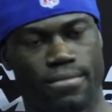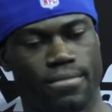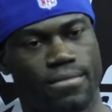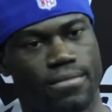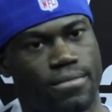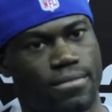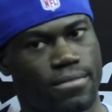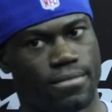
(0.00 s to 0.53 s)

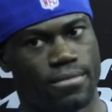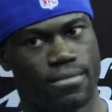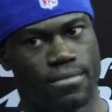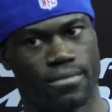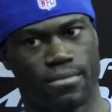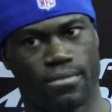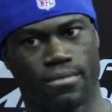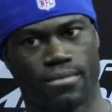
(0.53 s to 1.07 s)
Last one, guys.
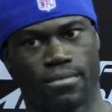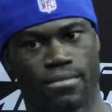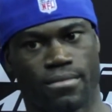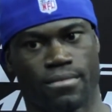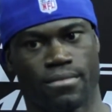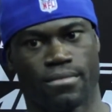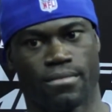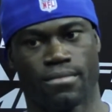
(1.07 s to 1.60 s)

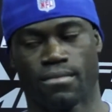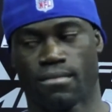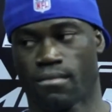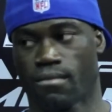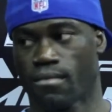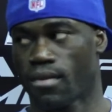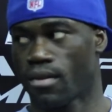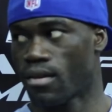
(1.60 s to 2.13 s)
Of all the
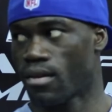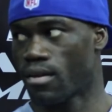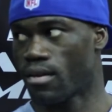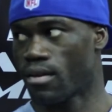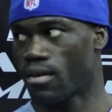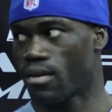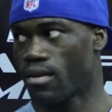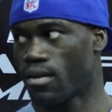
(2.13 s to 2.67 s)
great things you've
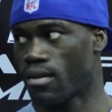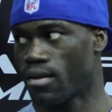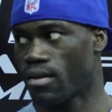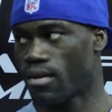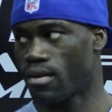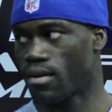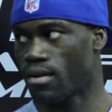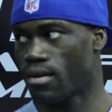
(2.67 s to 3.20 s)
heard said
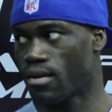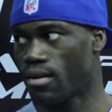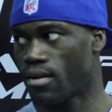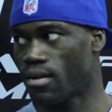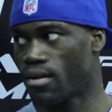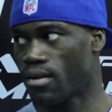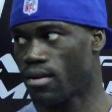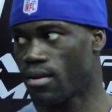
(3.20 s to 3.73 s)
about you since the
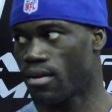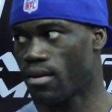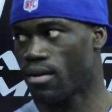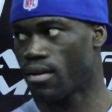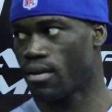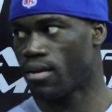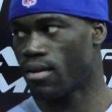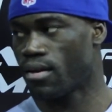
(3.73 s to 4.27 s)
show was on, I
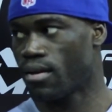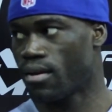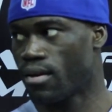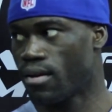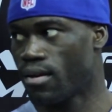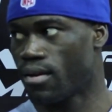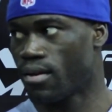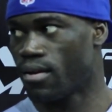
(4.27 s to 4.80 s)
mean, obviously
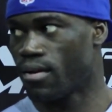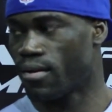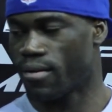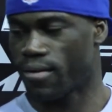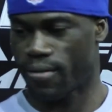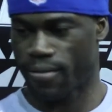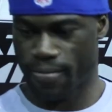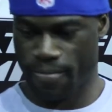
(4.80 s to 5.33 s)
people are talking you up,